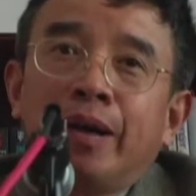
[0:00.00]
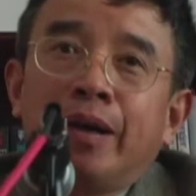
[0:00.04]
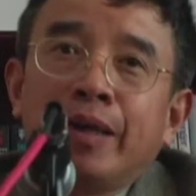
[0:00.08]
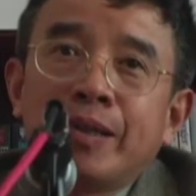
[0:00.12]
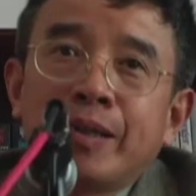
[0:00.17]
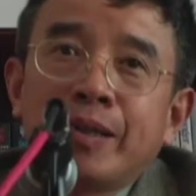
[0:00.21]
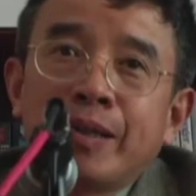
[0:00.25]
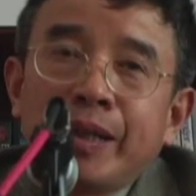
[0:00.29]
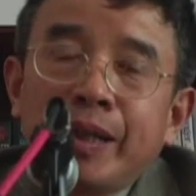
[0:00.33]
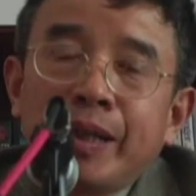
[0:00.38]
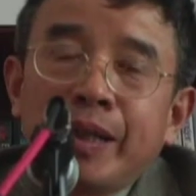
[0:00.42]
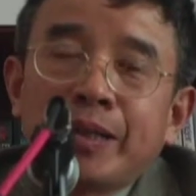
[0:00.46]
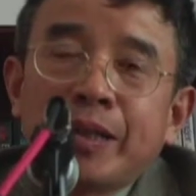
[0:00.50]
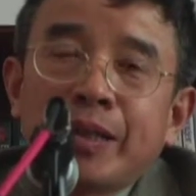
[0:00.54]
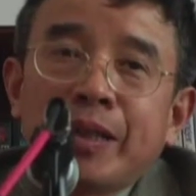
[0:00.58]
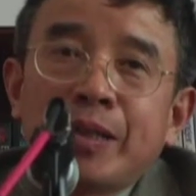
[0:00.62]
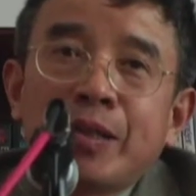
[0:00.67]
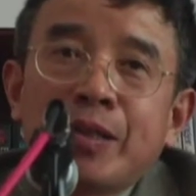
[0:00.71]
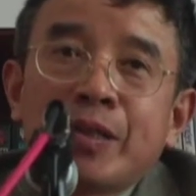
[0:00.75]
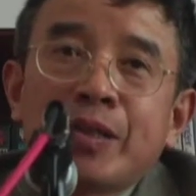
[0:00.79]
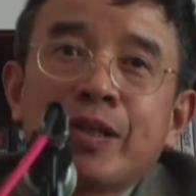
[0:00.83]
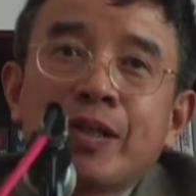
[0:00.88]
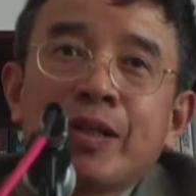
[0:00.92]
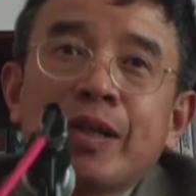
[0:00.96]
its
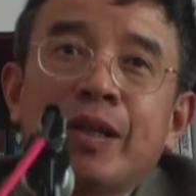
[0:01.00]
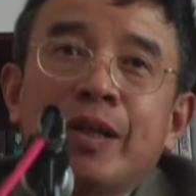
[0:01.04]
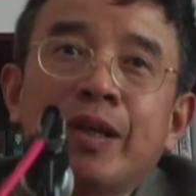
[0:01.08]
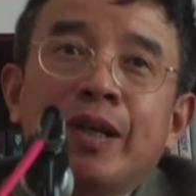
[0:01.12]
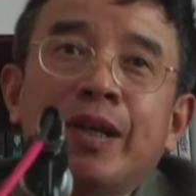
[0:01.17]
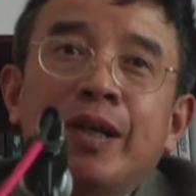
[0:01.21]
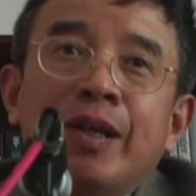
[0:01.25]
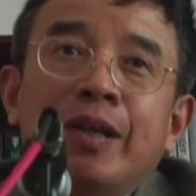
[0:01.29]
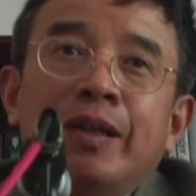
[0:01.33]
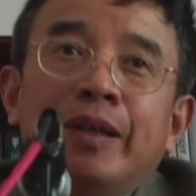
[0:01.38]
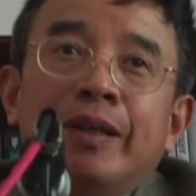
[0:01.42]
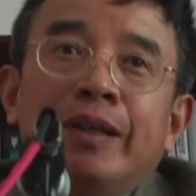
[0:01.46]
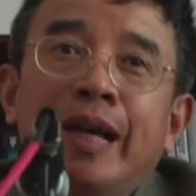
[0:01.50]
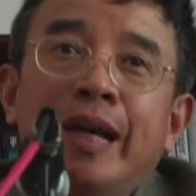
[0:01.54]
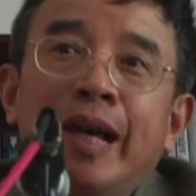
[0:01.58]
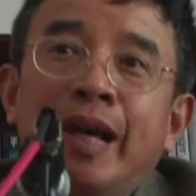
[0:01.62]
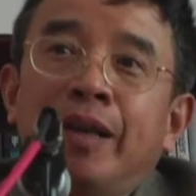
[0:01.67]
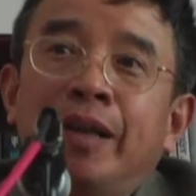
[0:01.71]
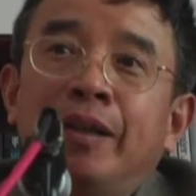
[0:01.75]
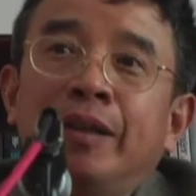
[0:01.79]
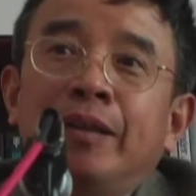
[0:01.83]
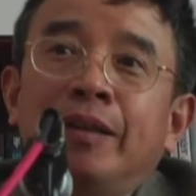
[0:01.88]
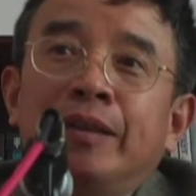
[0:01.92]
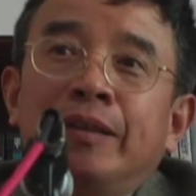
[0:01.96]
citizens,
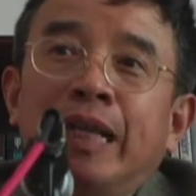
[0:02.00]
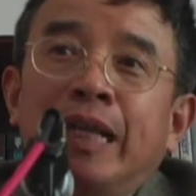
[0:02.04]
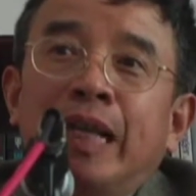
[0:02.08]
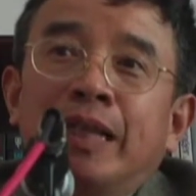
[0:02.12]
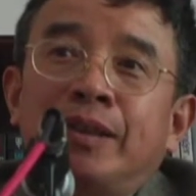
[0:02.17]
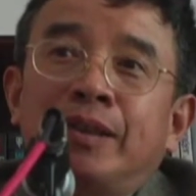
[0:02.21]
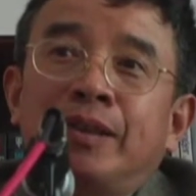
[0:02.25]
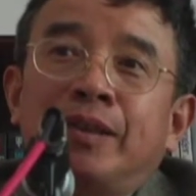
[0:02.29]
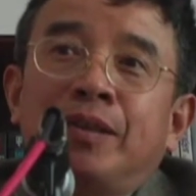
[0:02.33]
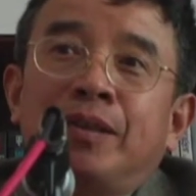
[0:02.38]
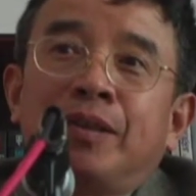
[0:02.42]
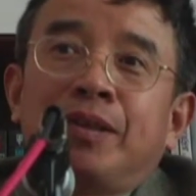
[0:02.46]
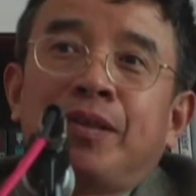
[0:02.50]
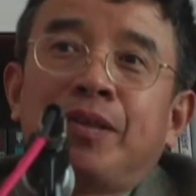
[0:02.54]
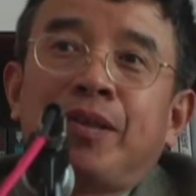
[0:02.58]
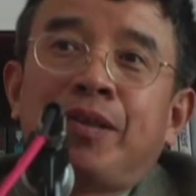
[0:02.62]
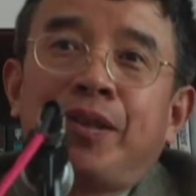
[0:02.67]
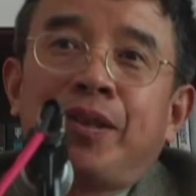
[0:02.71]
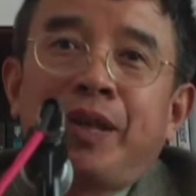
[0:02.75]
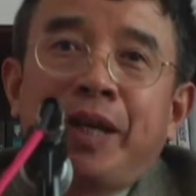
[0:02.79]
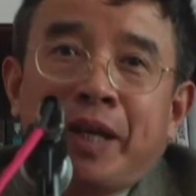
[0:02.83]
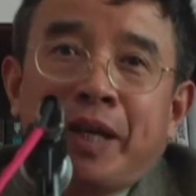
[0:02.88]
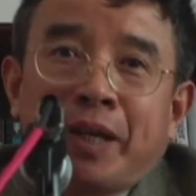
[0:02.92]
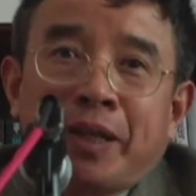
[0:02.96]
then that's
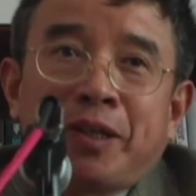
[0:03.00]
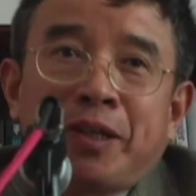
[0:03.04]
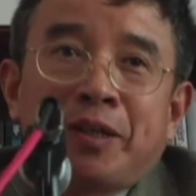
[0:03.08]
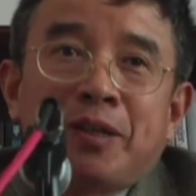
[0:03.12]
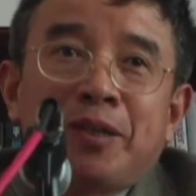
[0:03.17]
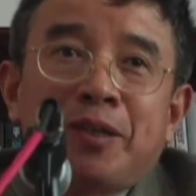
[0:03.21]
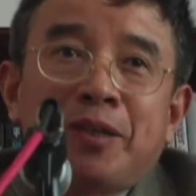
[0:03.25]
thick.